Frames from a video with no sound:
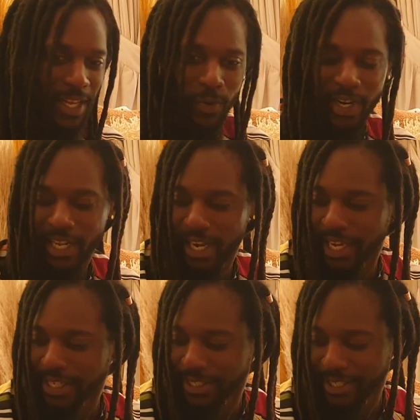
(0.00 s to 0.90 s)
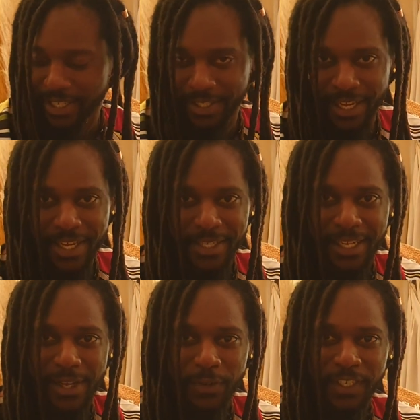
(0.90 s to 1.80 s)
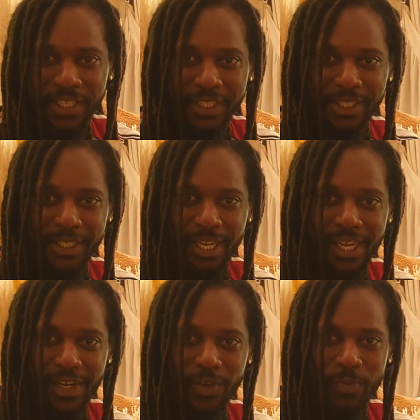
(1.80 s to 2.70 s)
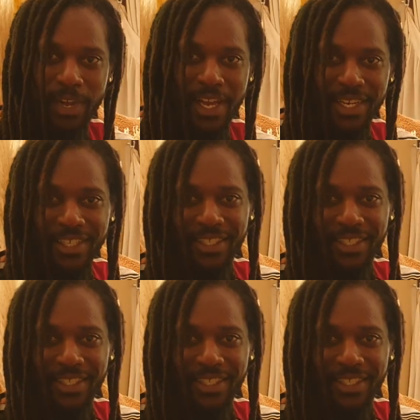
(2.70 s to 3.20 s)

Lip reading: what I got, like 6 days left here till I gotta go back.